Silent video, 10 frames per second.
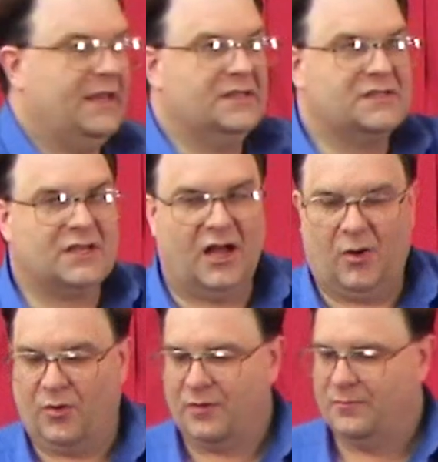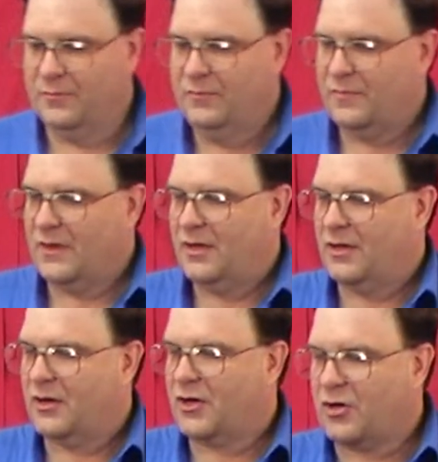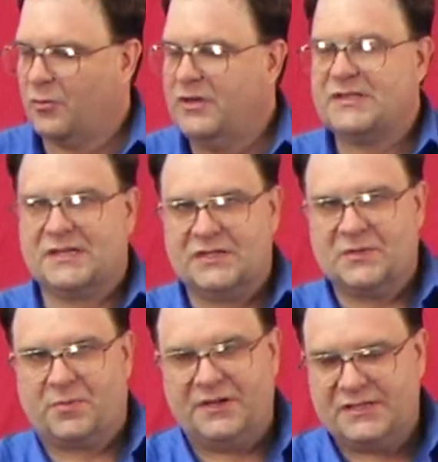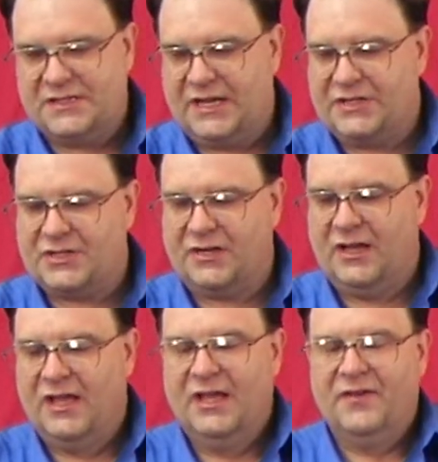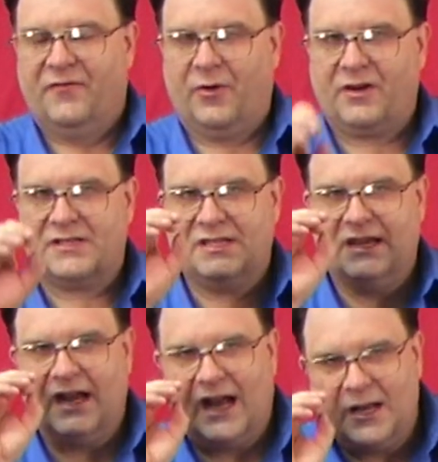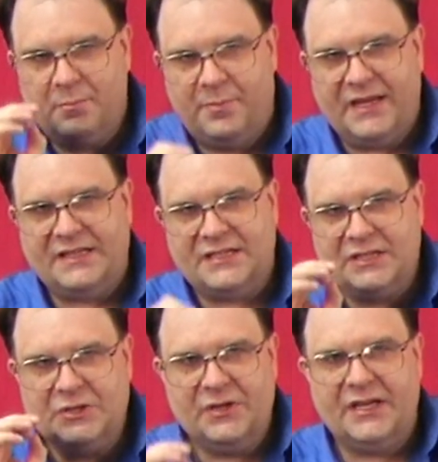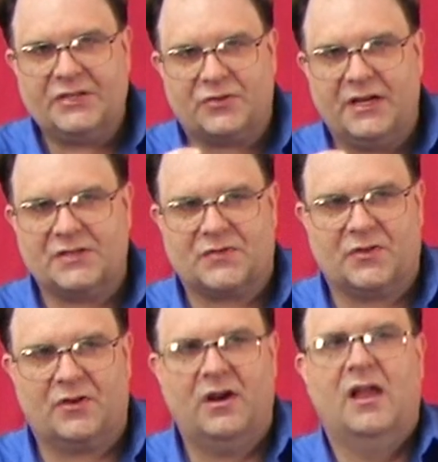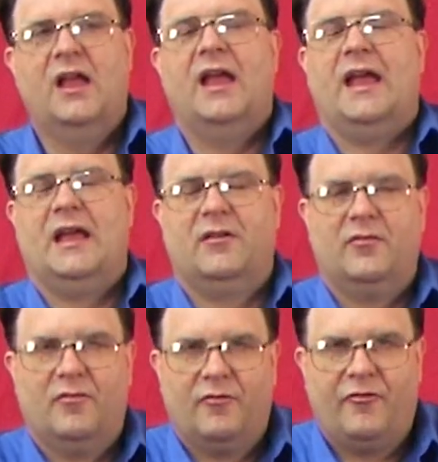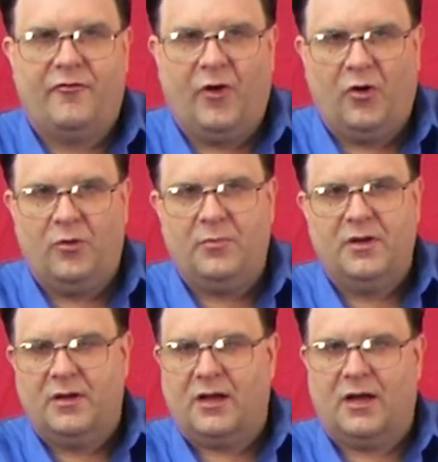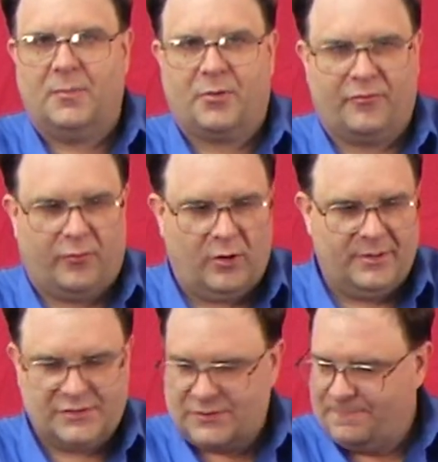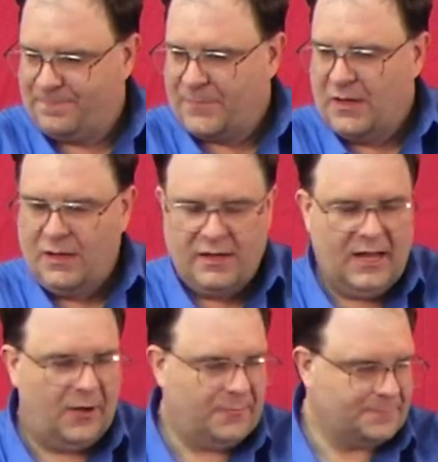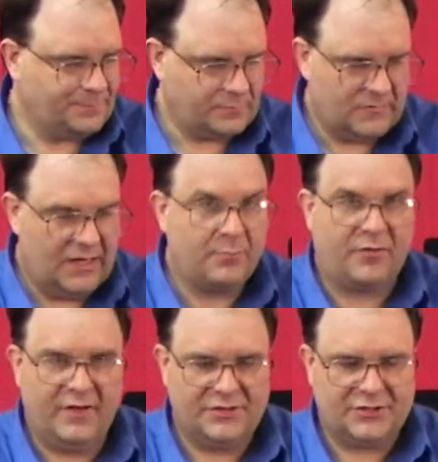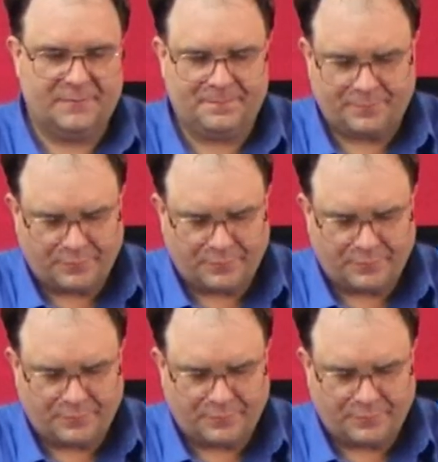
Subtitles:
is our coolant system presentation focusing on BTU heat transfer and foam performance. Now, and prevention.